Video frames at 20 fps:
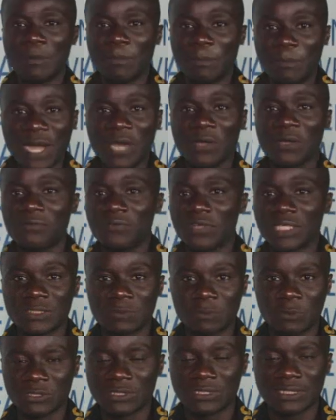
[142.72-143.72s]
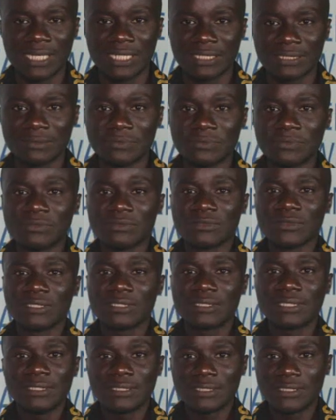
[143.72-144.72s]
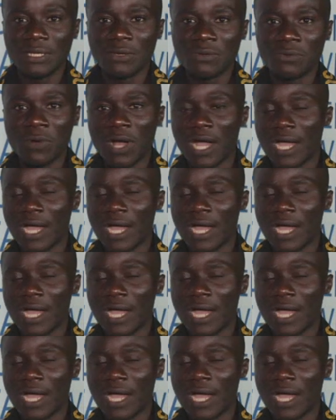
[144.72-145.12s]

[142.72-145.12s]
been part of this process since day